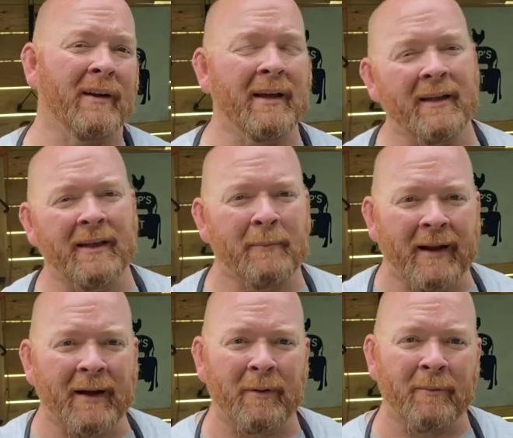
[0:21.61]
They may
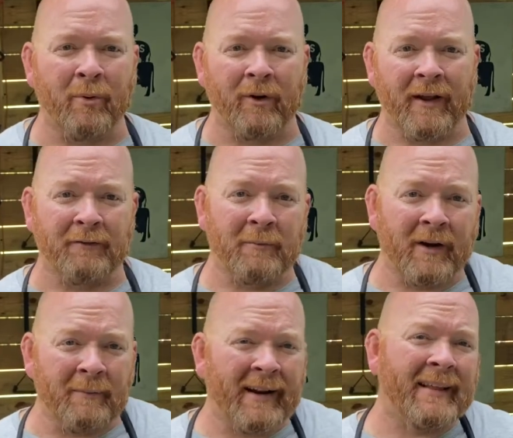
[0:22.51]
not be important to
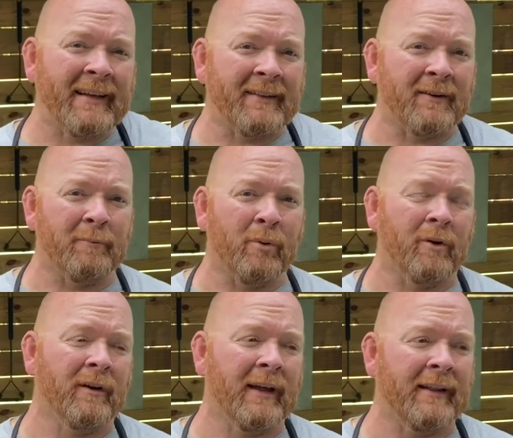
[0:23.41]
everybody, but I think they're important.